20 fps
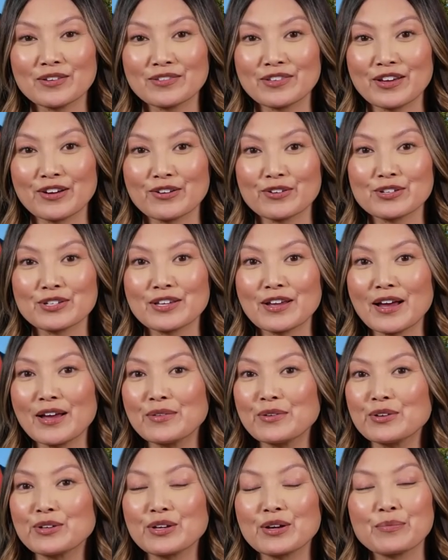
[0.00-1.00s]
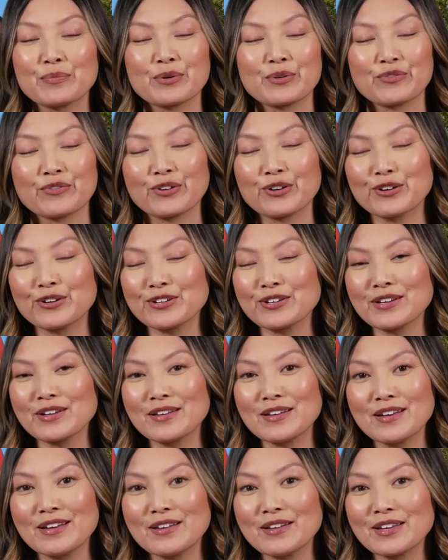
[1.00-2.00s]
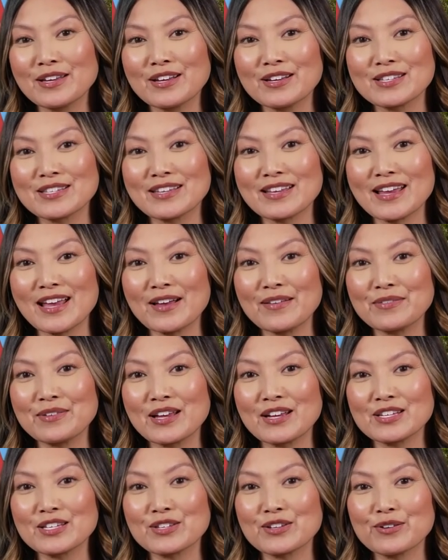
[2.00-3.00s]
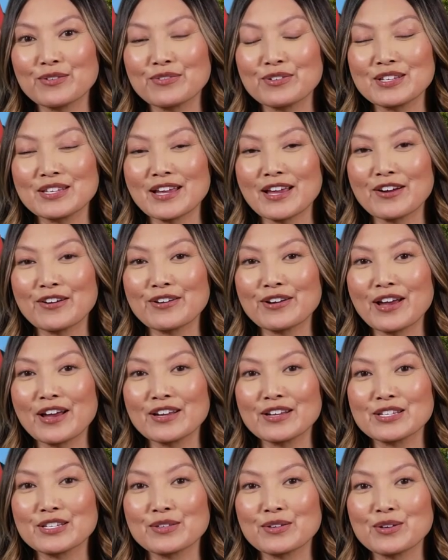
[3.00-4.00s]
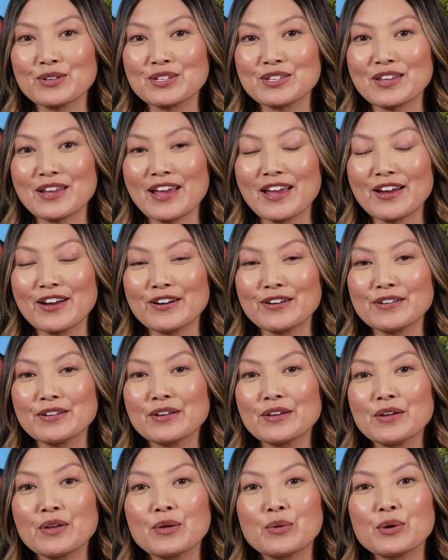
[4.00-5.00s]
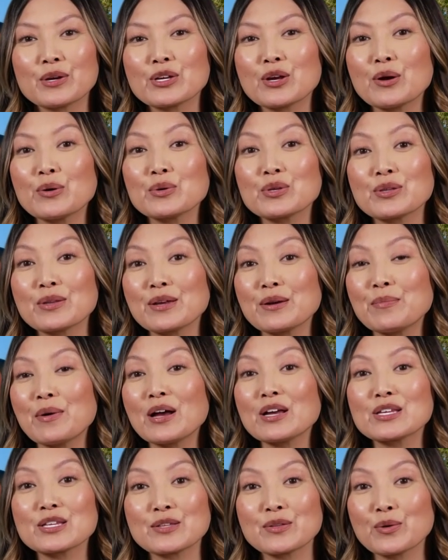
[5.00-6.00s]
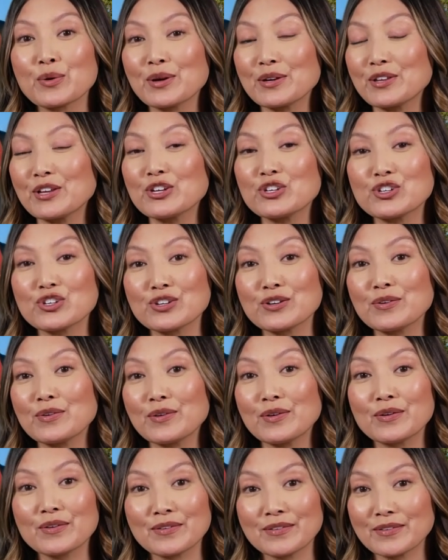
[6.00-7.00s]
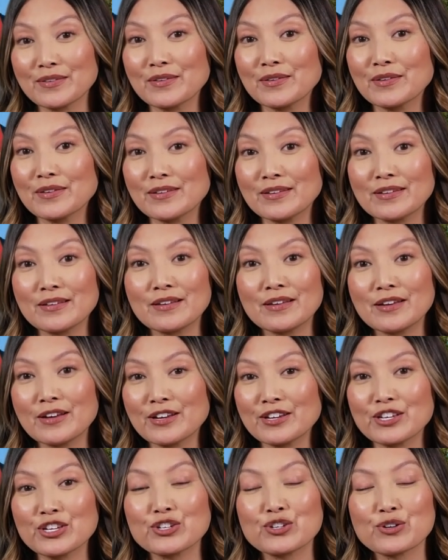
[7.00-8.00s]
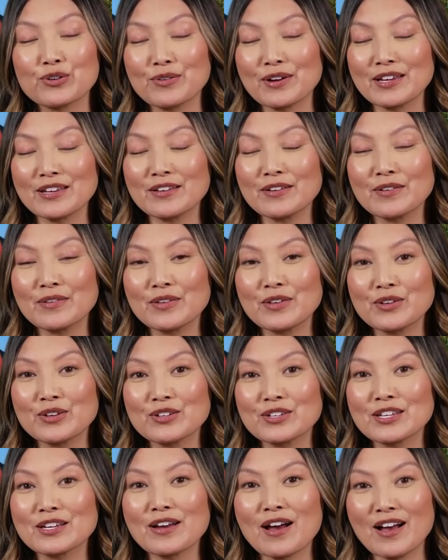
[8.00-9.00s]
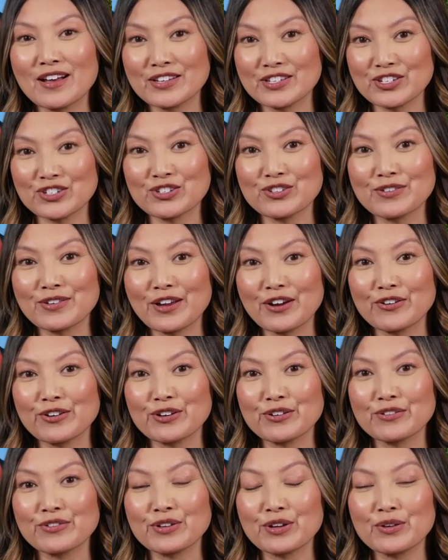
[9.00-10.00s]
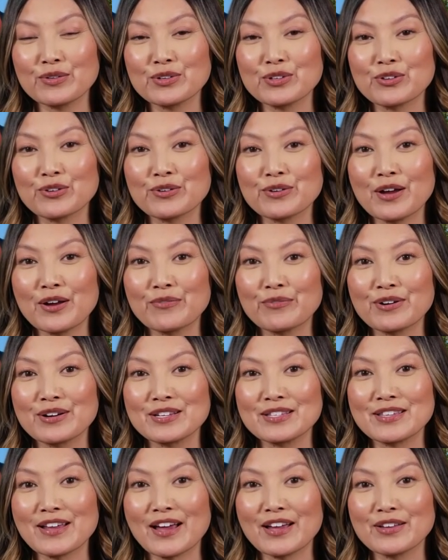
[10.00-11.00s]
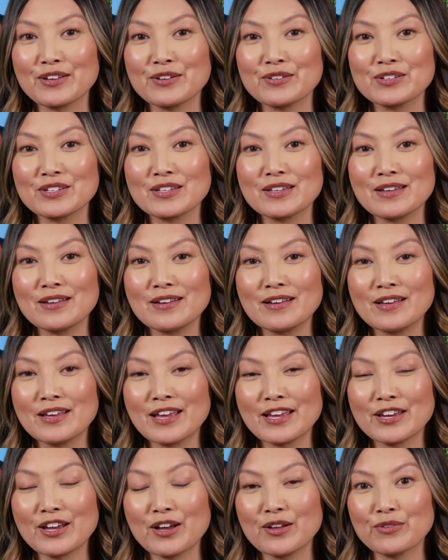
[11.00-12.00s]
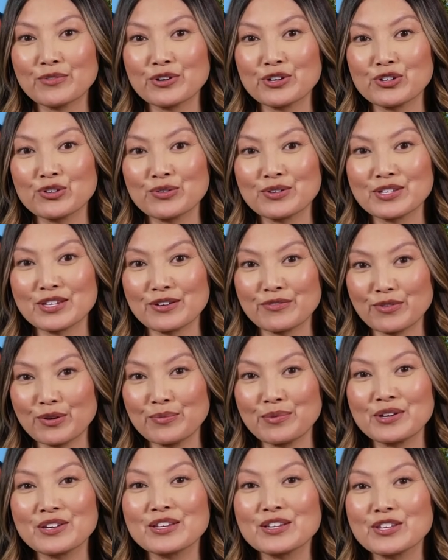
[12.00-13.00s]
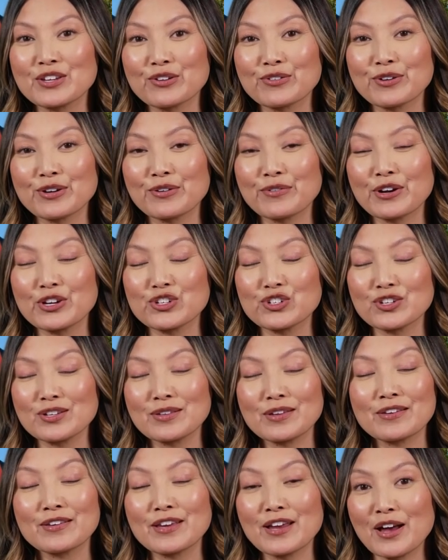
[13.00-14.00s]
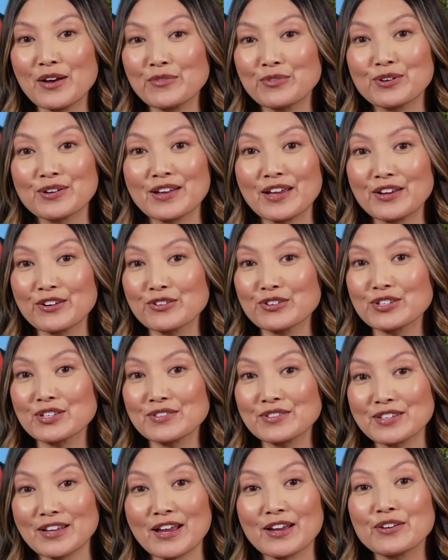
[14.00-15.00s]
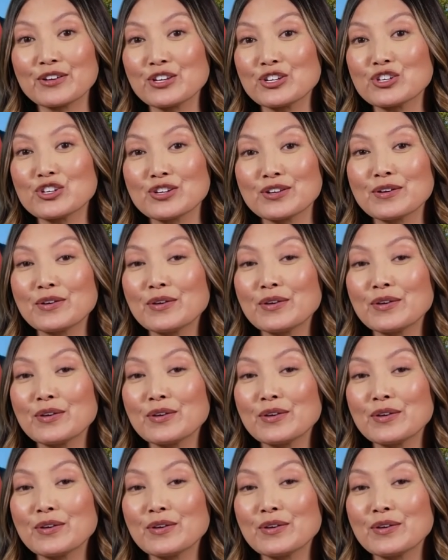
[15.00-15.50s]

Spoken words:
narrow silos are preferred because they have less surface area exposed to air, which helps minimize spoilage. Additionally, using oxygen barrier films for covering silos can help reduce aerobic deterioration in the upper layers of silage.